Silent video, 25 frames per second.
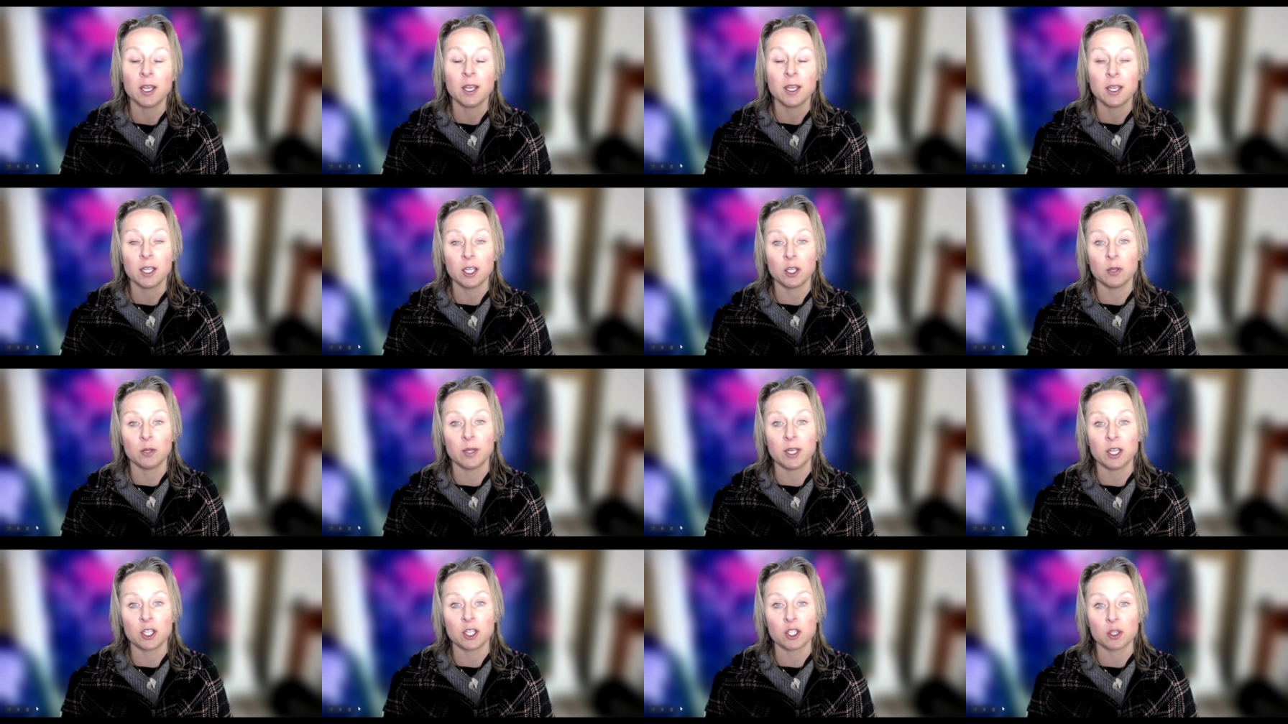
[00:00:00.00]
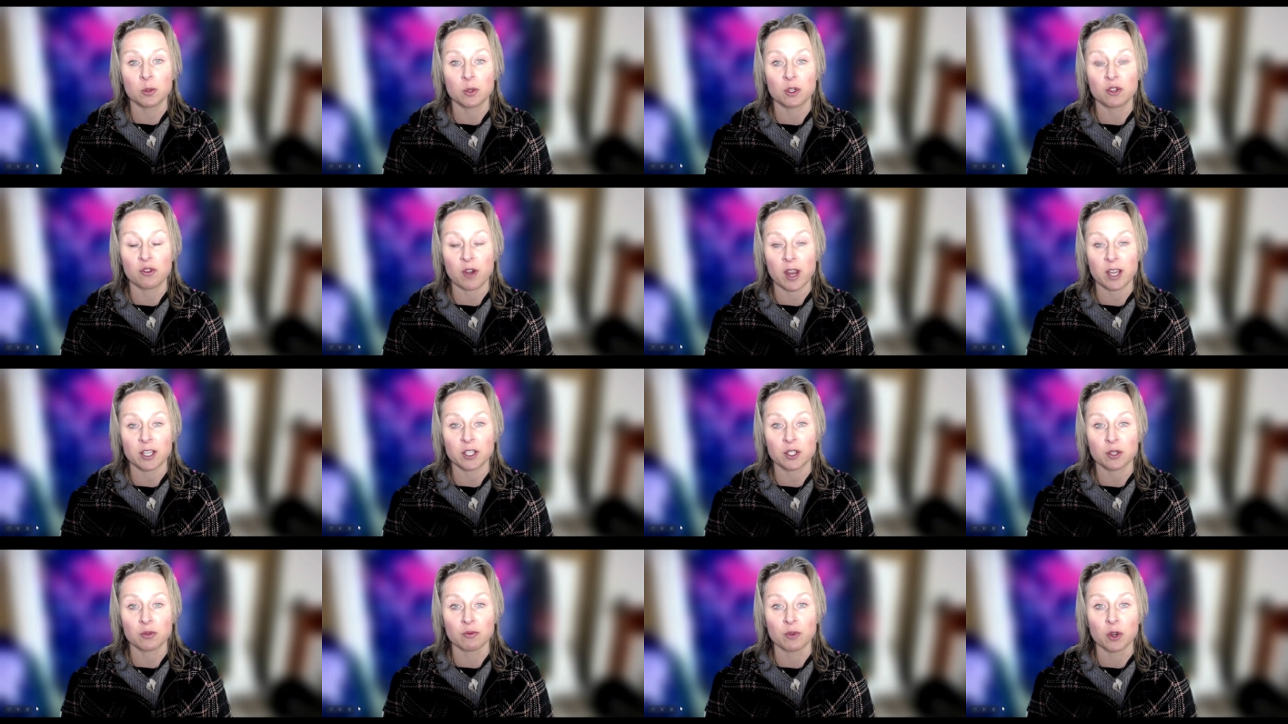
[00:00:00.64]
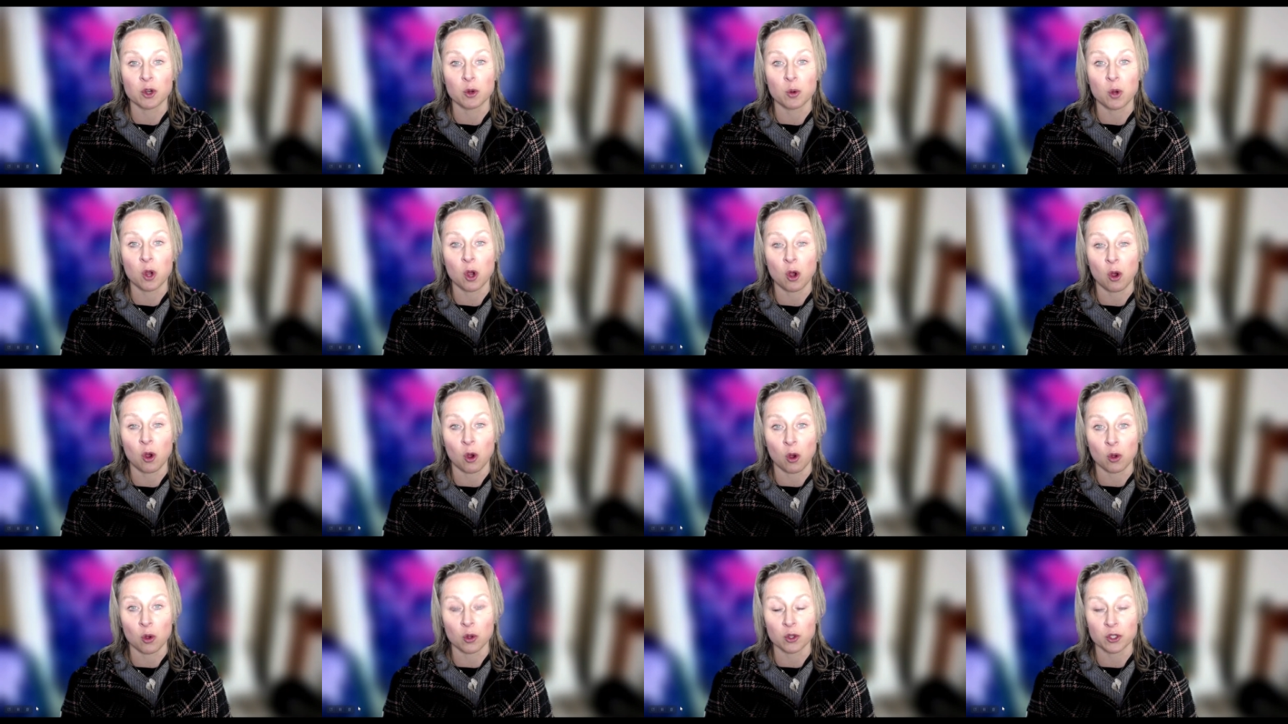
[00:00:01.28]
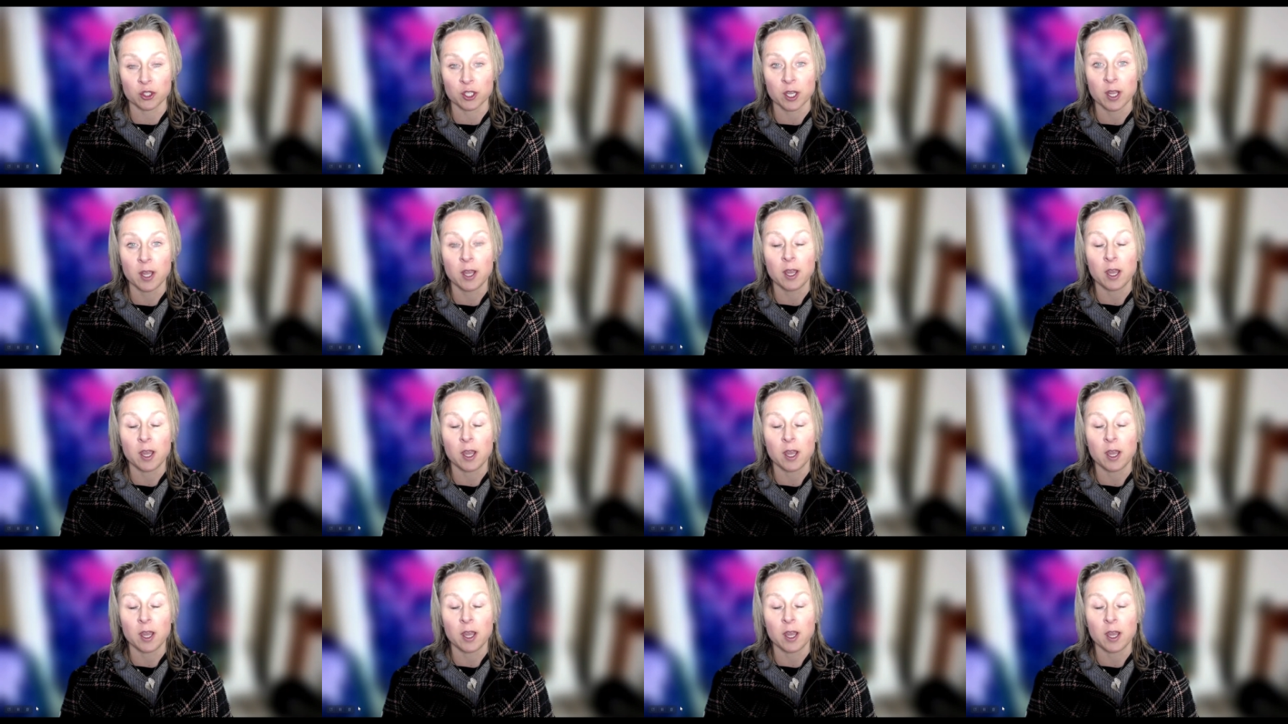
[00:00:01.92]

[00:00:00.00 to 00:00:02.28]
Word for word: you need to address the root cause,